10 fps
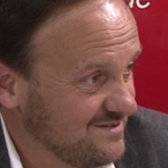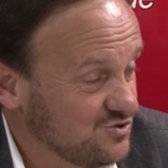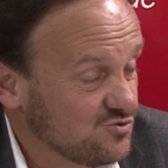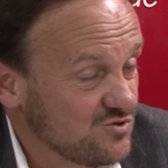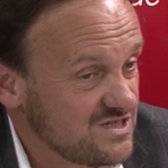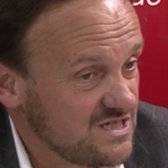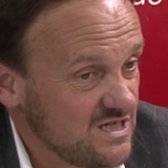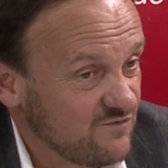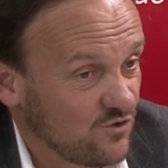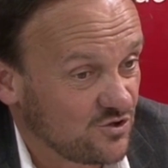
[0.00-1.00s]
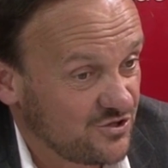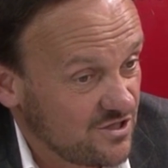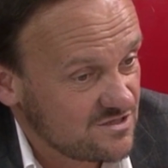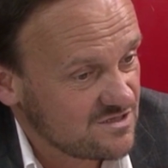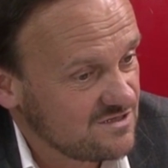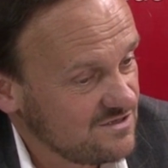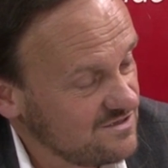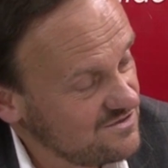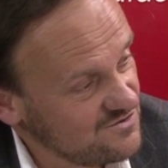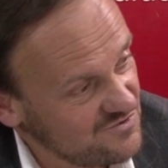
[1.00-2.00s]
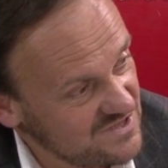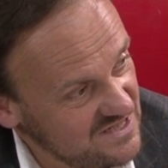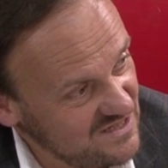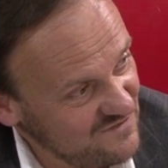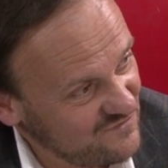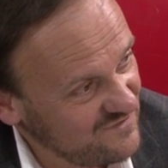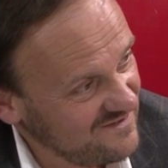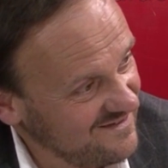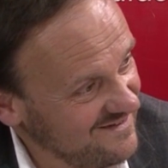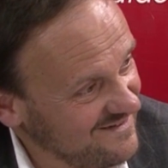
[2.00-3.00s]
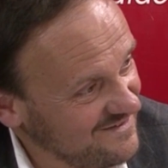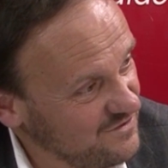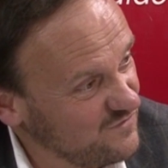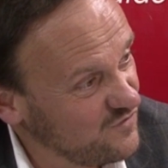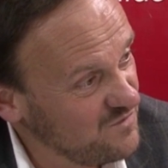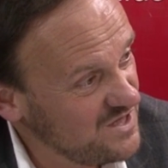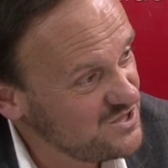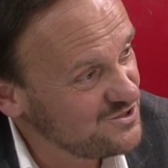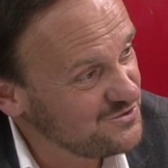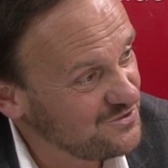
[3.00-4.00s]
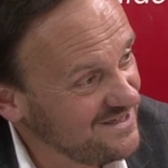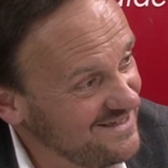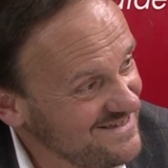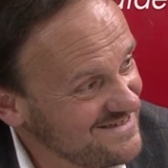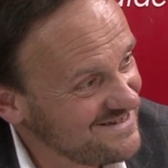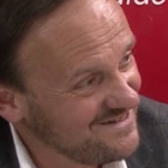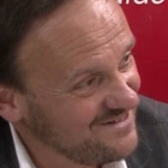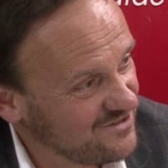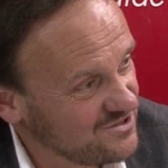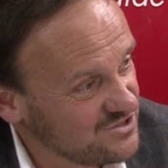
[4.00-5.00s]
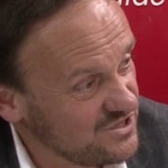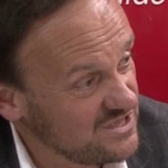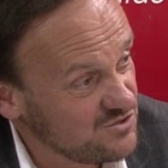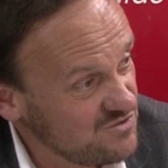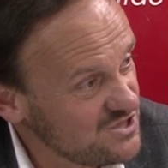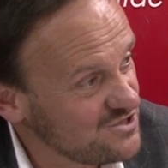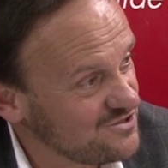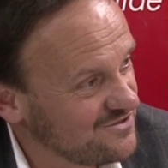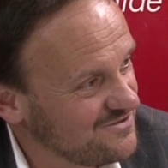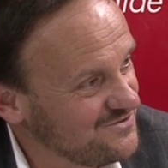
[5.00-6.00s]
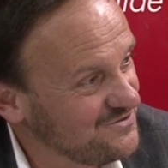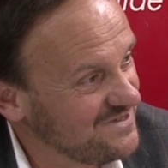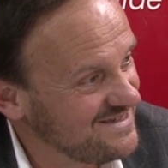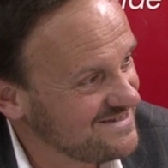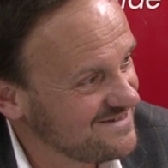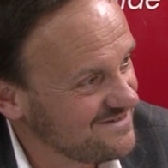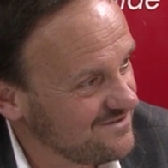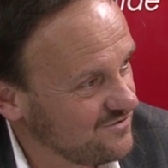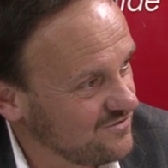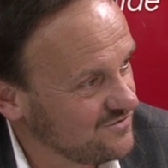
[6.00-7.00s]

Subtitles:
to receive or not to receive the information you need or the intuition you need to